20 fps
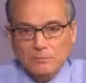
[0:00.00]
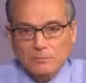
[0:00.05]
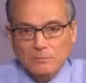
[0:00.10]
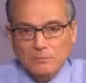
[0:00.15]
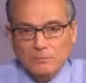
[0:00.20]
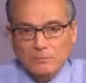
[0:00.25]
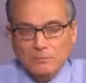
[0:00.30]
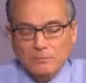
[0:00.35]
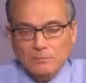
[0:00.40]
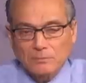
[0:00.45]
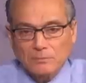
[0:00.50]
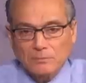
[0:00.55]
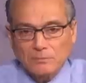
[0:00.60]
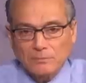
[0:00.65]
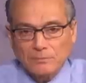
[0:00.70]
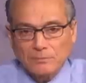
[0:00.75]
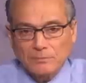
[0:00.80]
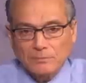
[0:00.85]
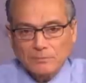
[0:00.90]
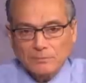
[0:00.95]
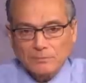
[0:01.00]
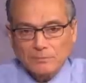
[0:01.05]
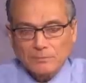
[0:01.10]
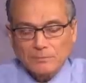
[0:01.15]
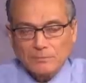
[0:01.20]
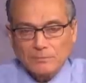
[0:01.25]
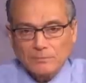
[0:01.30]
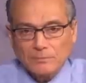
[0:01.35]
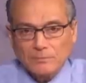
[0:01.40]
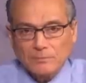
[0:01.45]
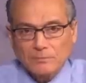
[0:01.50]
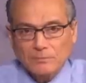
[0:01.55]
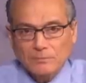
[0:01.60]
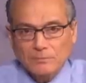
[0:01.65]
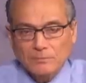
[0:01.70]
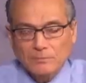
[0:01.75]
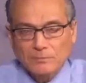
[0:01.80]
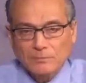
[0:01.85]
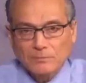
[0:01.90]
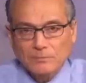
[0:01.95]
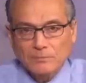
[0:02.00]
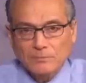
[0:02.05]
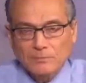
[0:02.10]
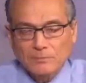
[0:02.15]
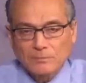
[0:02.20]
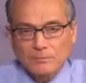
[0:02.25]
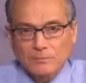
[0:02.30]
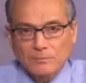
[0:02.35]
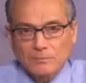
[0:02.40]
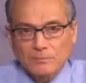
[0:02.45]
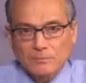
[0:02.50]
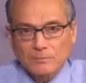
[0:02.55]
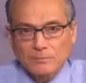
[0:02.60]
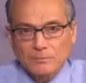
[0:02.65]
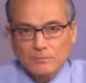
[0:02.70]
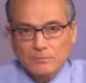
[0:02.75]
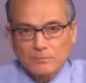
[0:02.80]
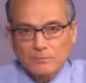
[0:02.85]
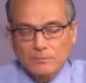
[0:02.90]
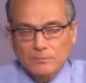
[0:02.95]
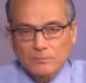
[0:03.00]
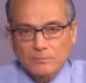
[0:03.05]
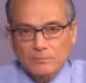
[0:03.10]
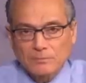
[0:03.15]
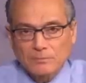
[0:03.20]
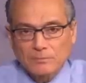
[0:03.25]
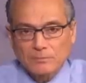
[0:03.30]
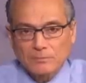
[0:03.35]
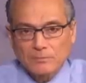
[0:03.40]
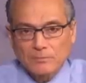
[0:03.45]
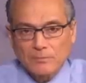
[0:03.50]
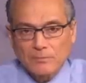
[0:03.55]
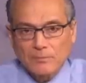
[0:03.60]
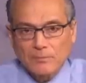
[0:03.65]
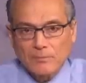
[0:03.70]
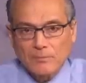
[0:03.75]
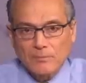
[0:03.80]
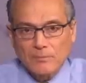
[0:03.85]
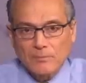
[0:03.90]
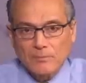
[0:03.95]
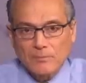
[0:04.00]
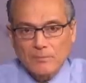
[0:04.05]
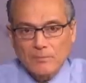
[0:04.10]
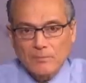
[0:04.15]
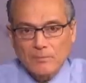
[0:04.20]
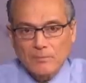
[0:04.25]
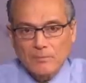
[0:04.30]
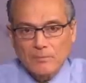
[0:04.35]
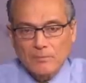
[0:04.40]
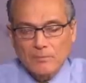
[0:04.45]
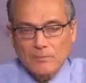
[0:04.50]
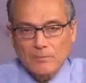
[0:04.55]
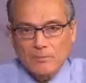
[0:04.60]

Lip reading: This person isn't speaking.